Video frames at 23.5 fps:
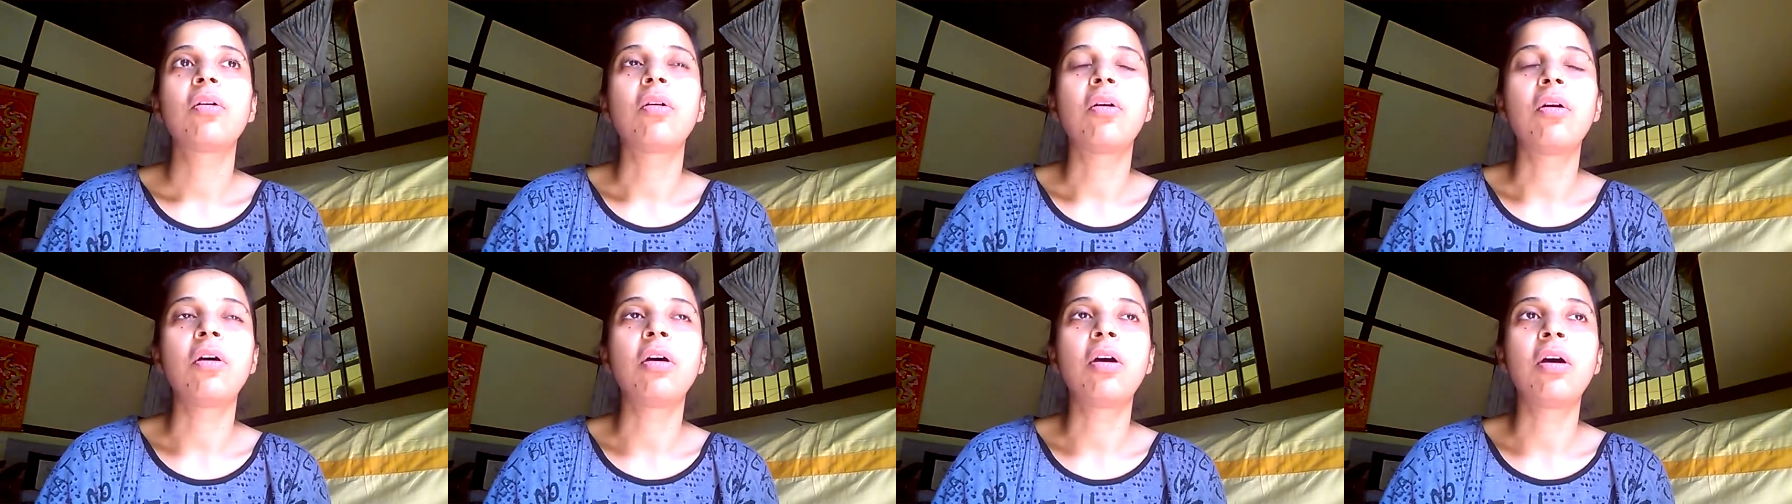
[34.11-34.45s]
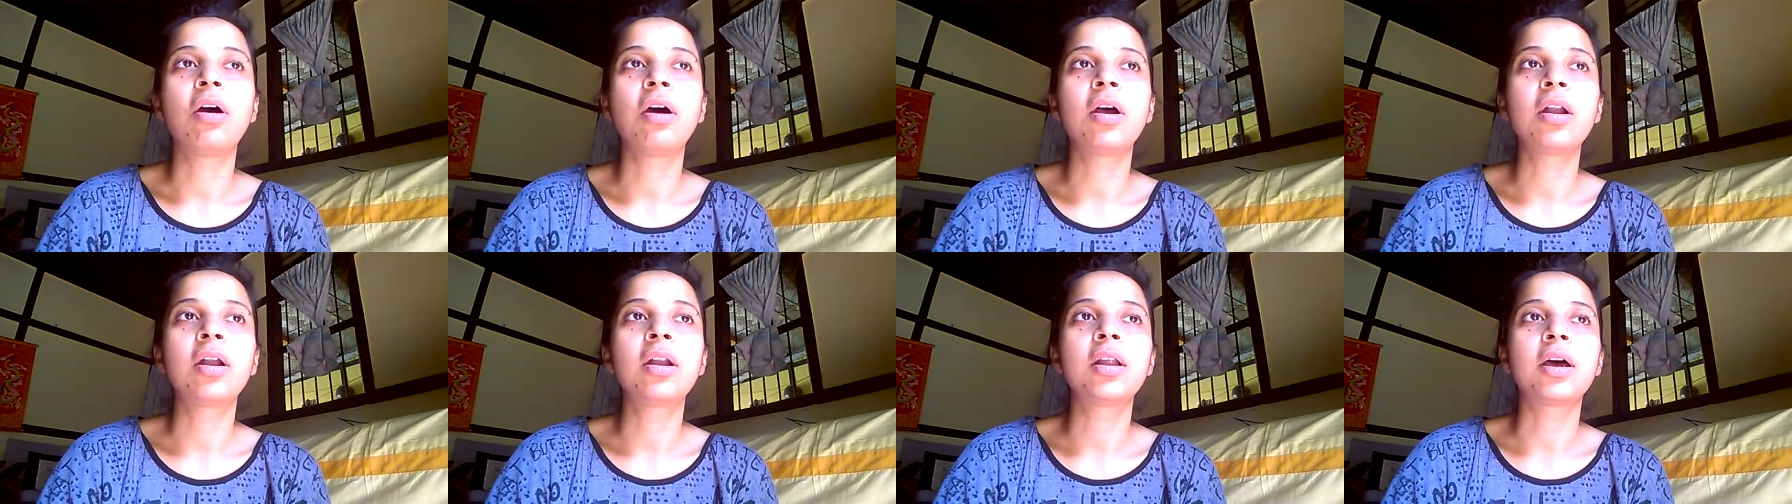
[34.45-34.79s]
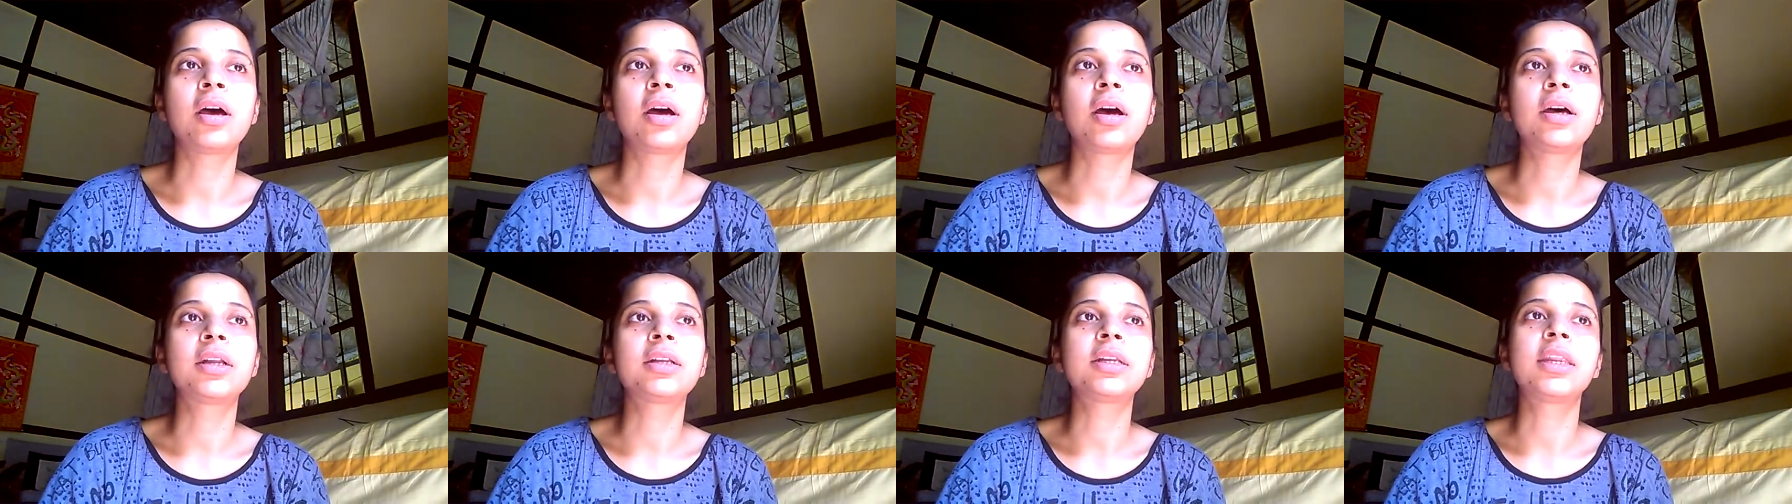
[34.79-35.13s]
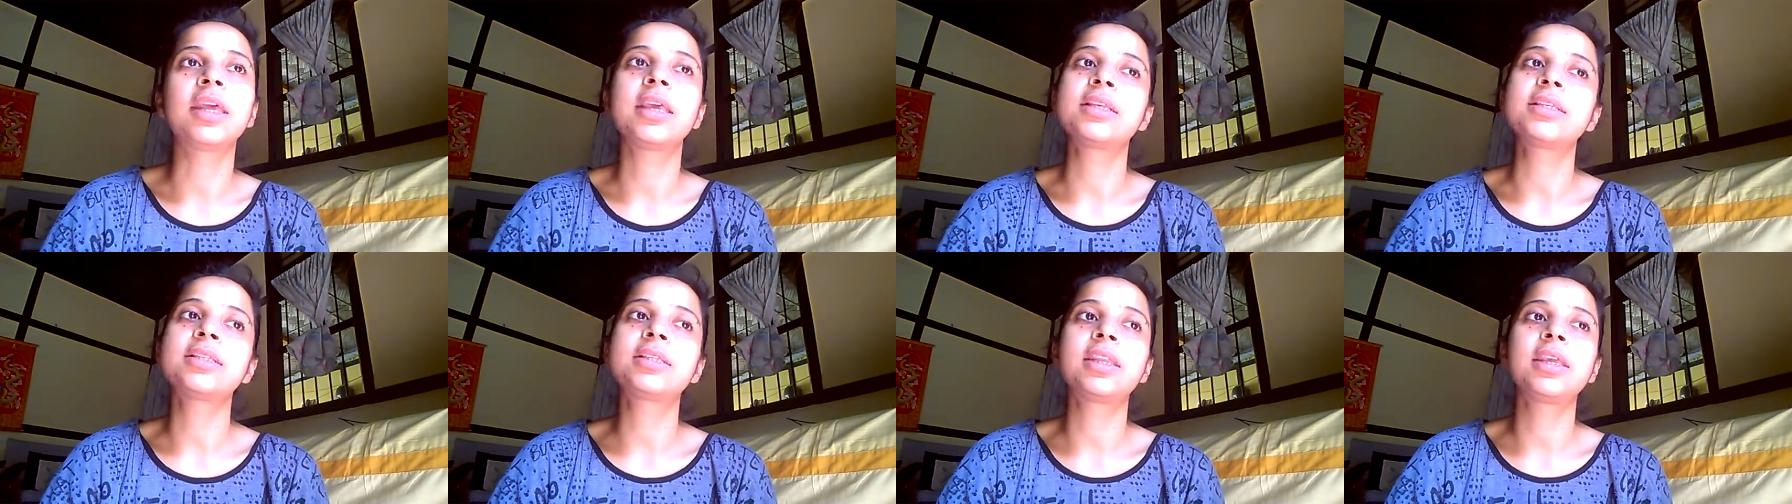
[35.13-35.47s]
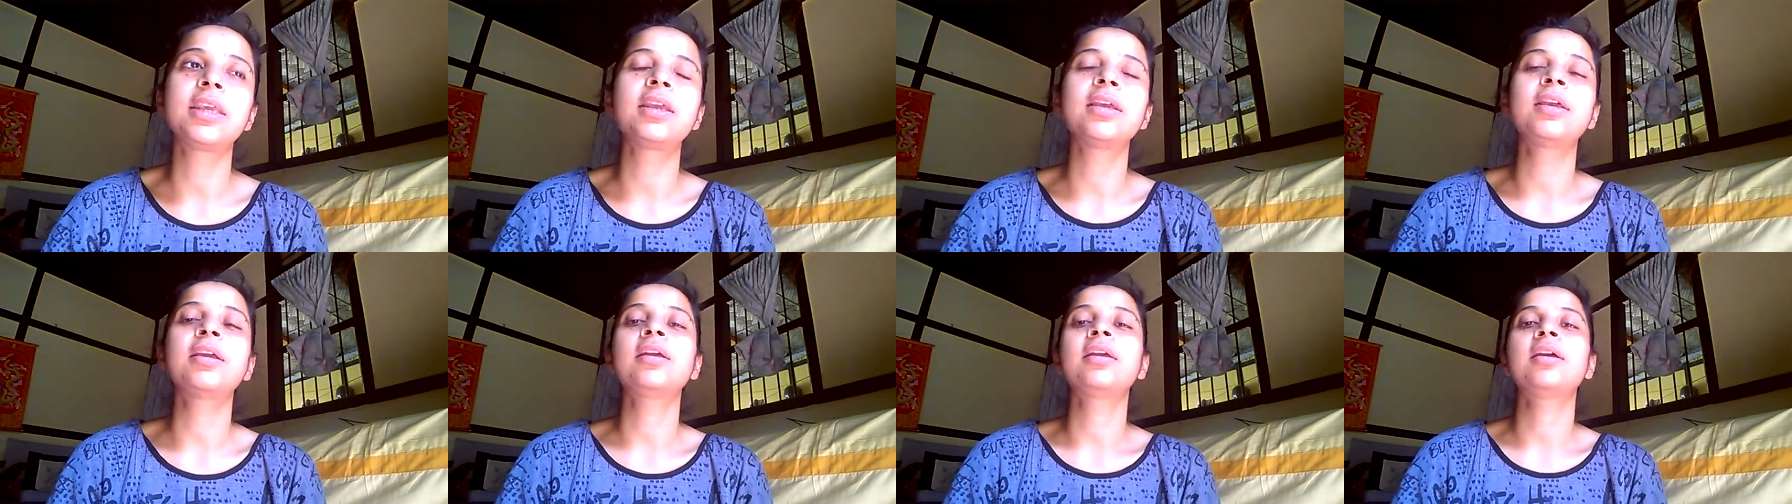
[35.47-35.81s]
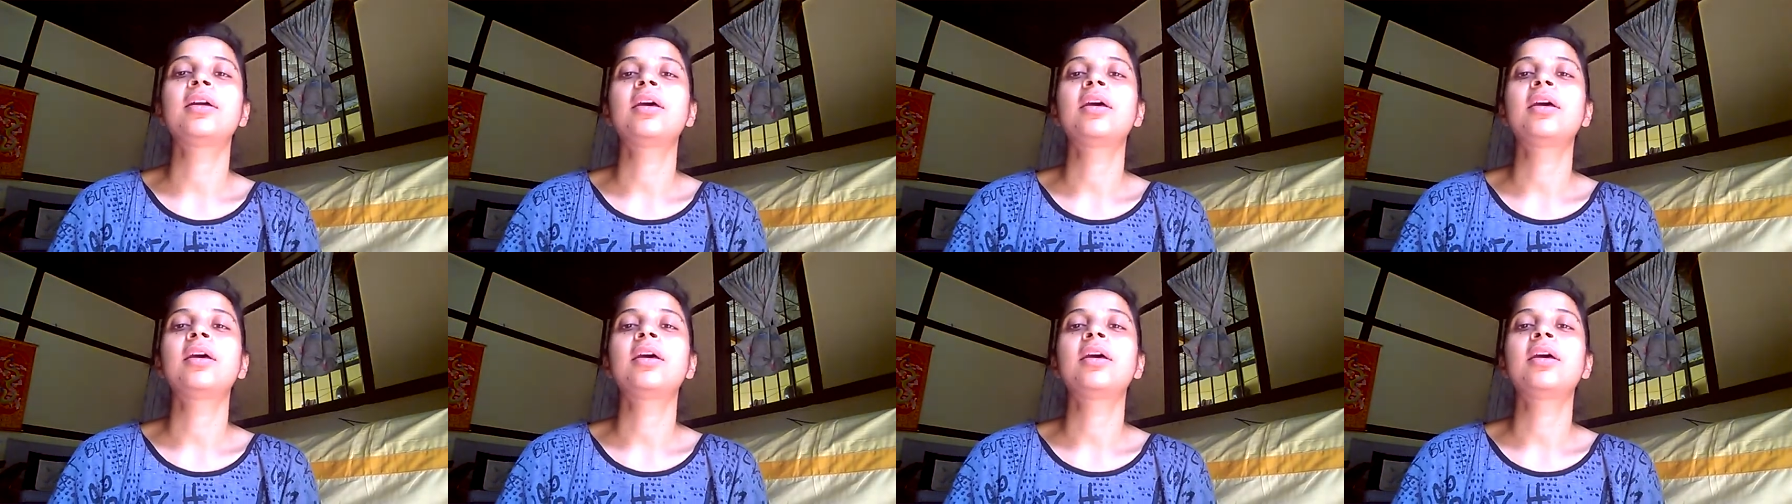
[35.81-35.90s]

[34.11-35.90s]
or tasting